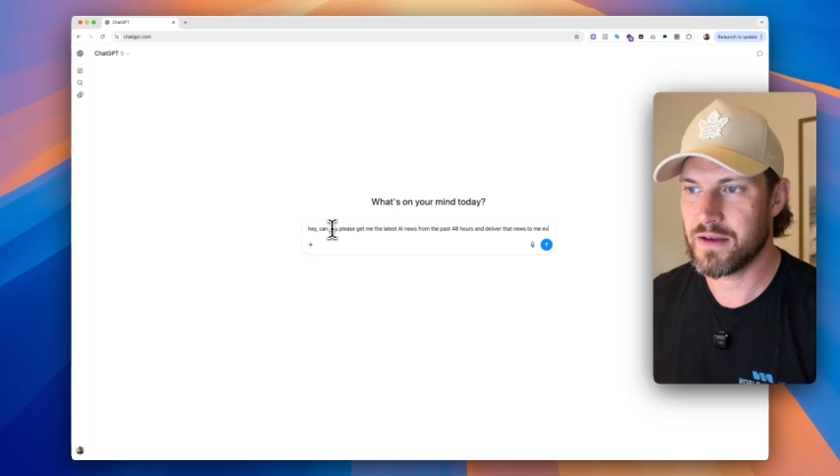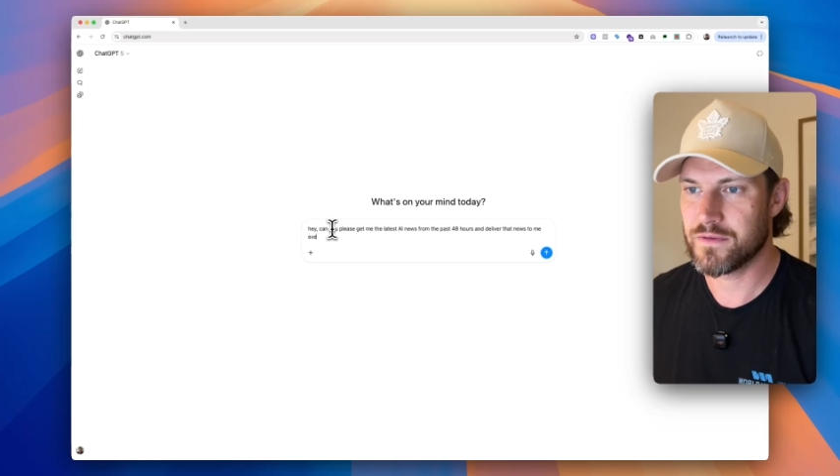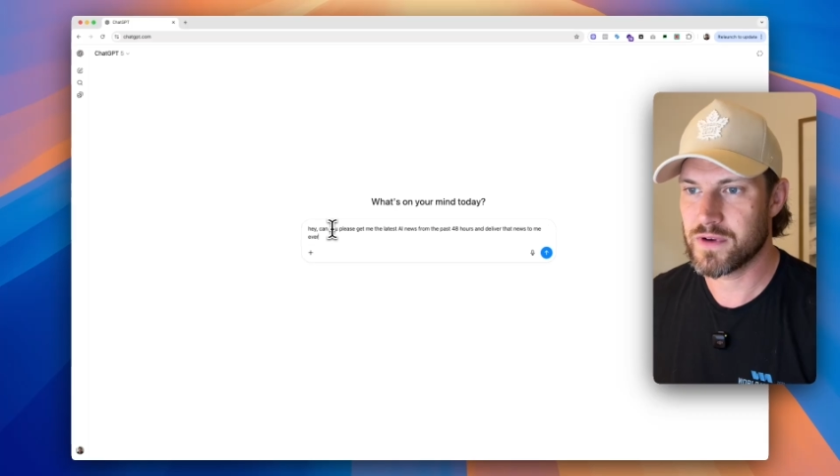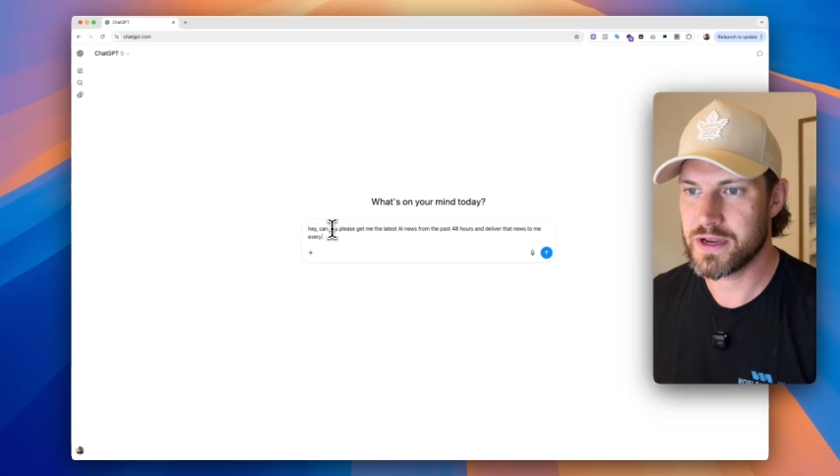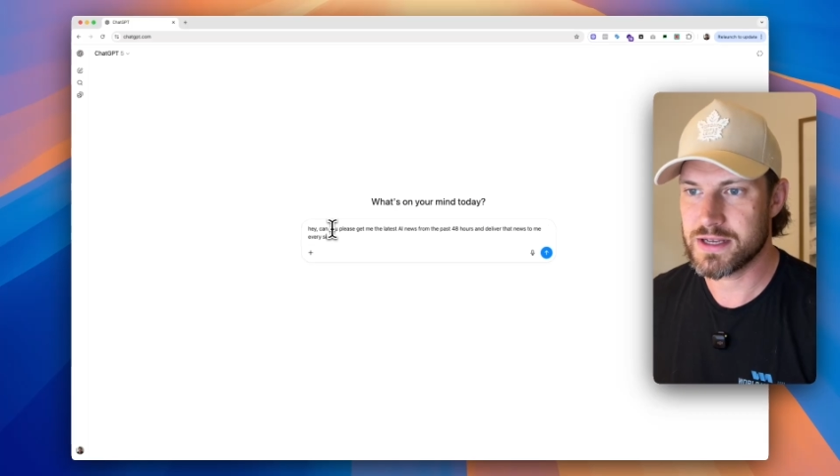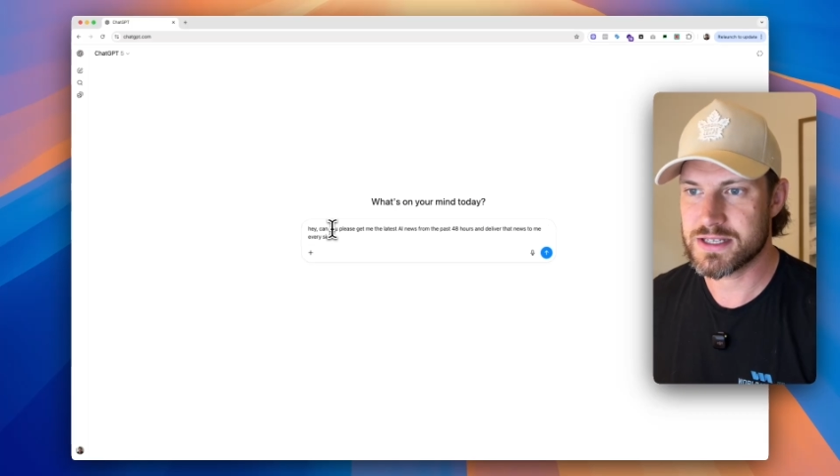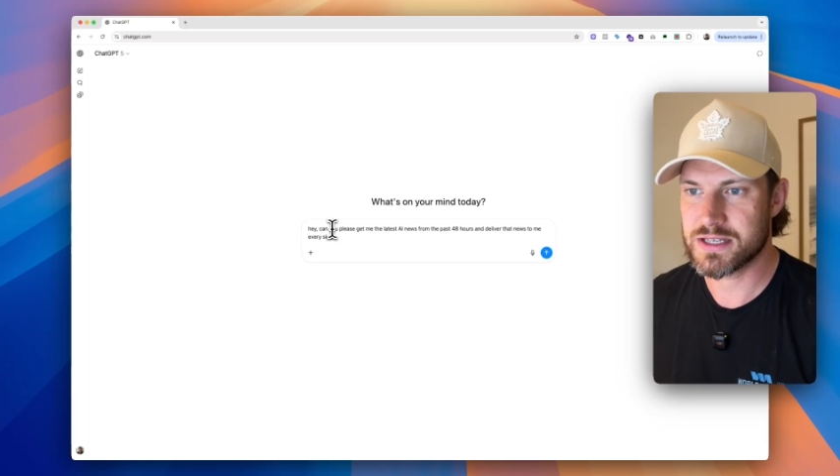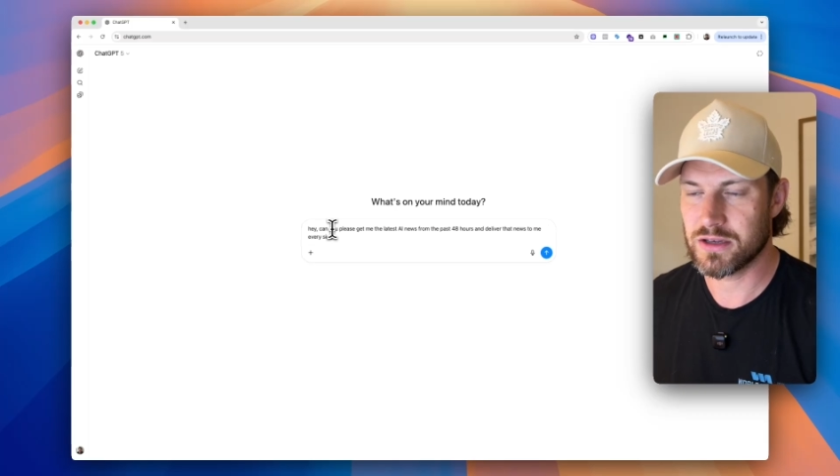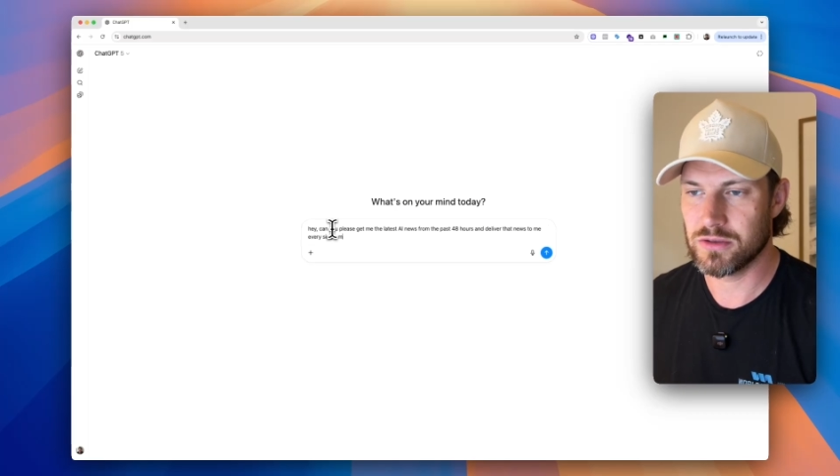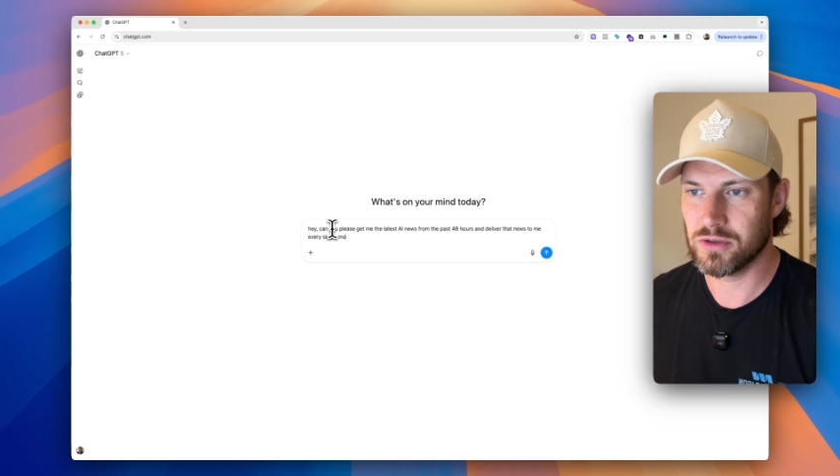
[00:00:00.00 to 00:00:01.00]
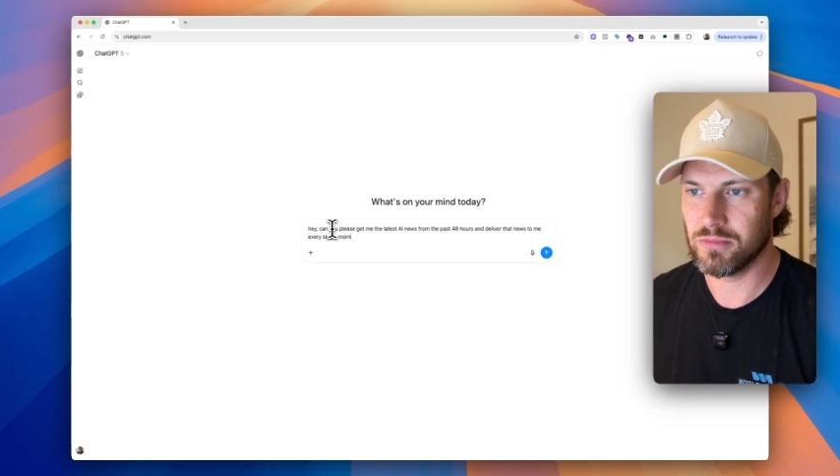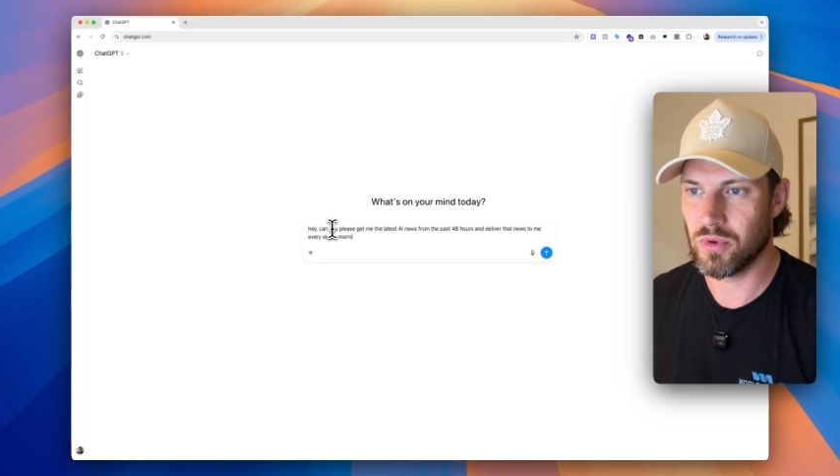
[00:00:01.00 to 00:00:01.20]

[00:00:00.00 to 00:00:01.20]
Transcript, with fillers: every single